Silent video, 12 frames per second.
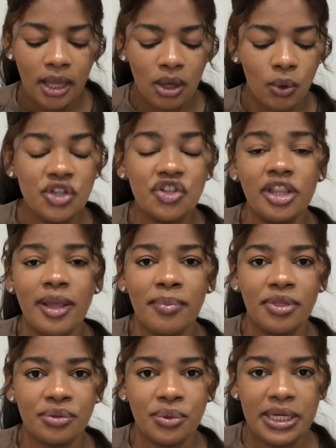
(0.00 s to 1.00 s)
Question number
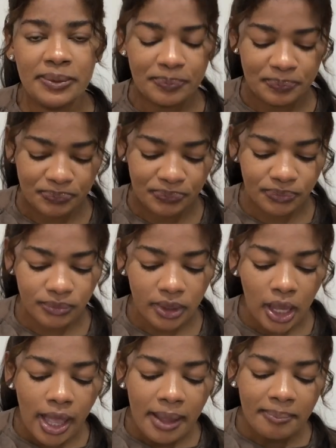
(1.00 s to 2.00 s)
three,
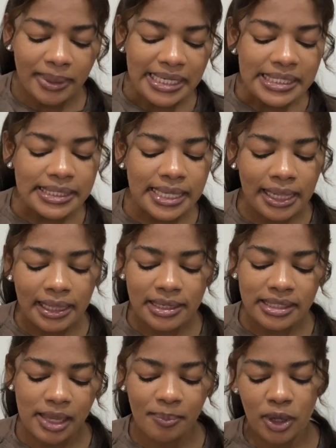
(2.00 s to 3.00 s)
please tell
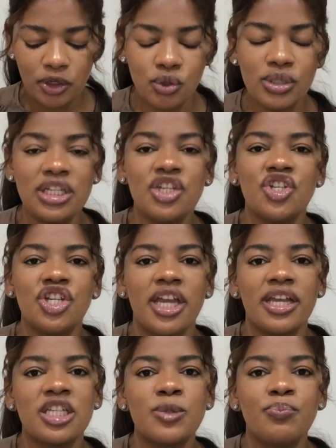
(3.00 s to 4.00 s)
us about your teaching
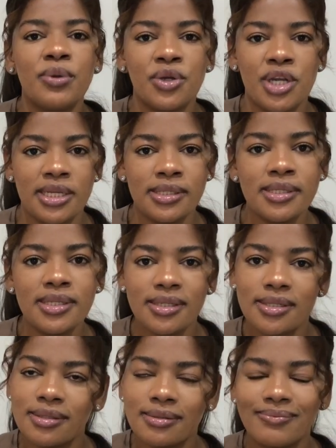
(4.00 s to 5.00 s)

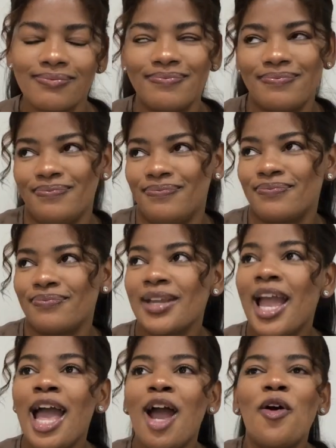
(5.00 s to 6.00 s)
experience.
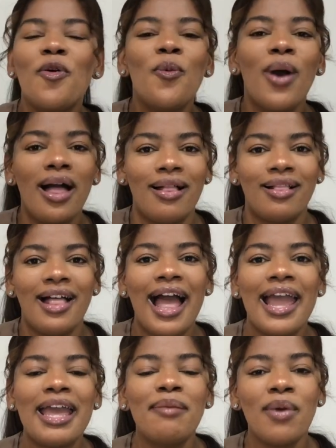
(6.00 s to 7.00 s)
Well,
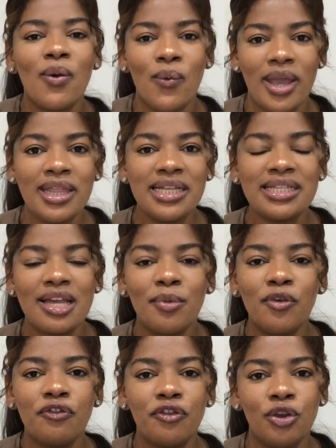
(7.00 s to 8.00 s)
I am aware that some
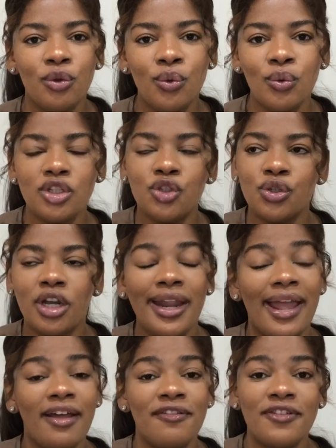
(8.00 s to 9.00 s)
of you do not
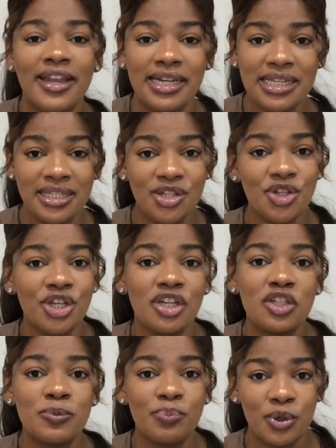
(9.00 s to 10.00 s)
have any teaching
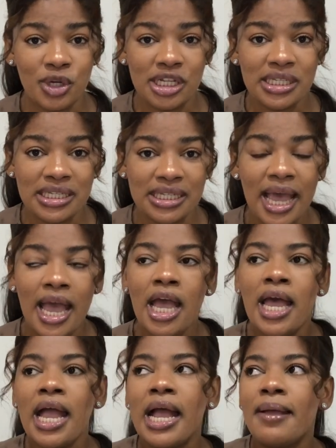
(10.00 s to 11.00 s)
experience,
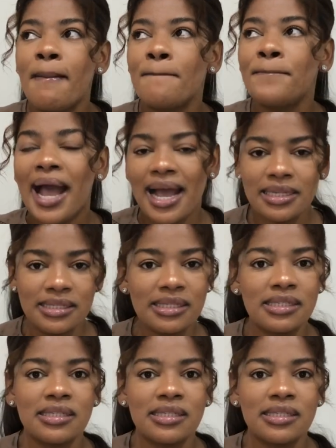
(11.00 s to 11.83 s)
but